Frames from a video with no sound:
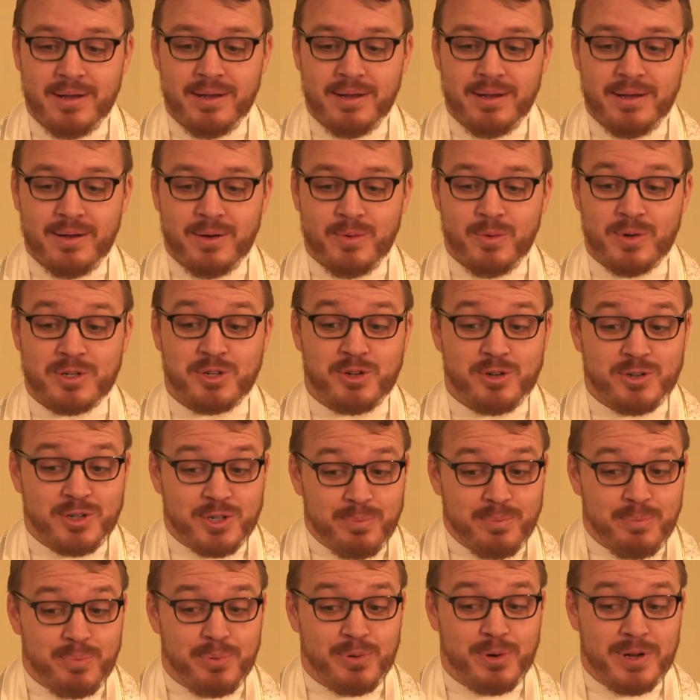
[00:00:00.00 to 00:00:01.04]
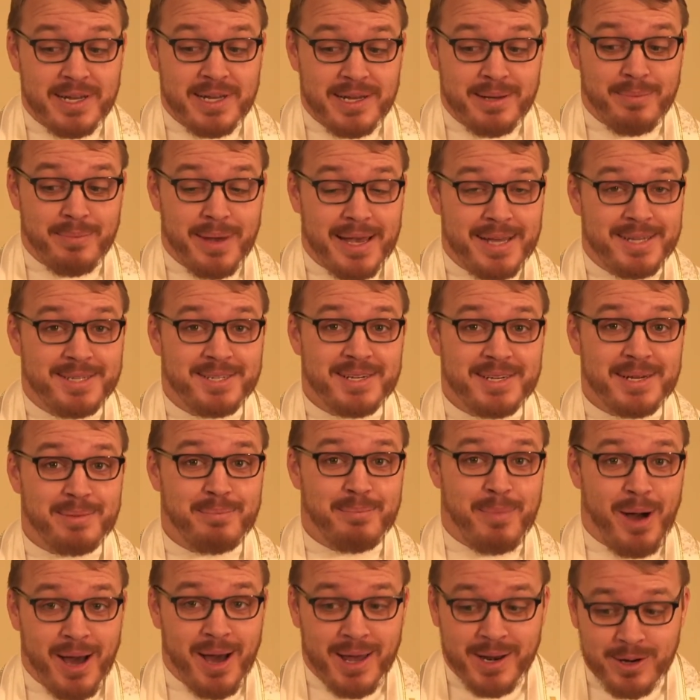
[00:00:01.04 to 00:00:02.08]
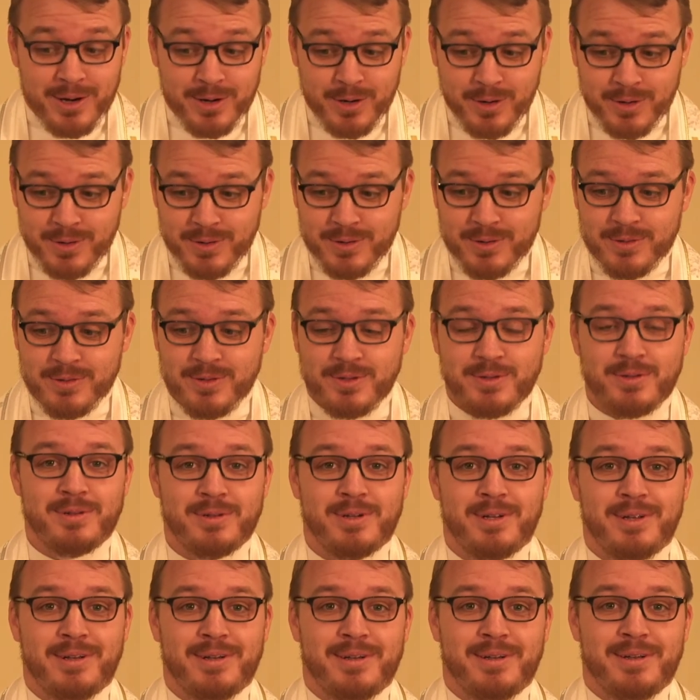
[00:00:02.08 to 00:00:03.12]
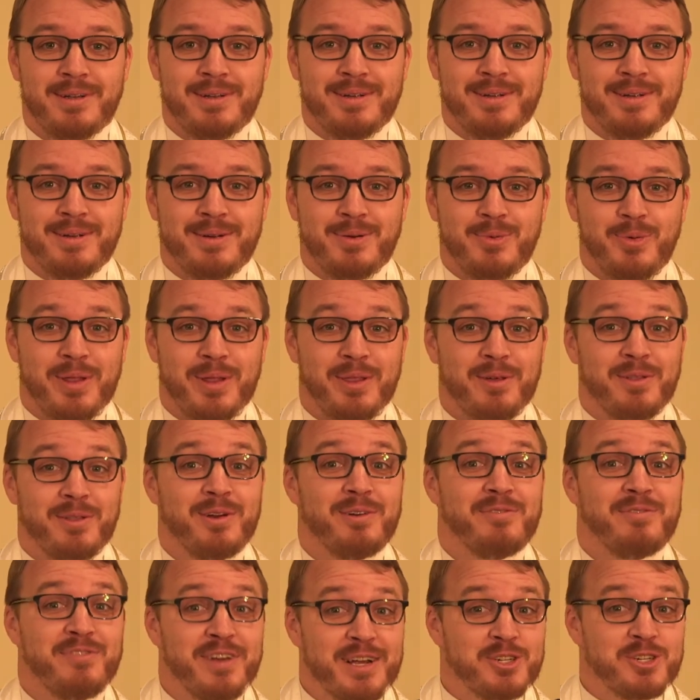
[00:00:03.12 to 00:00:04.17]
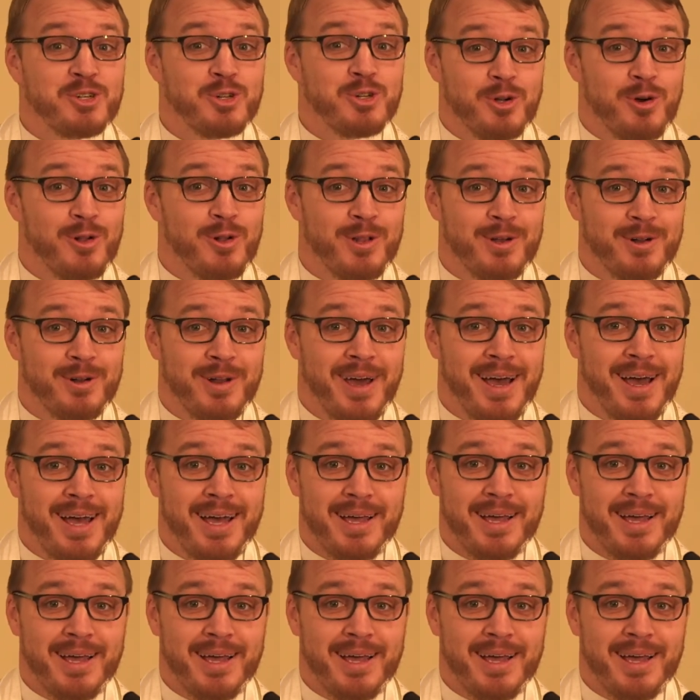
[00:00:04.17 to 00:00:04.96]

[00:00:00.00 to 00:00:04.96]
which are some pretty amazing monikers, whether they're fictional or not.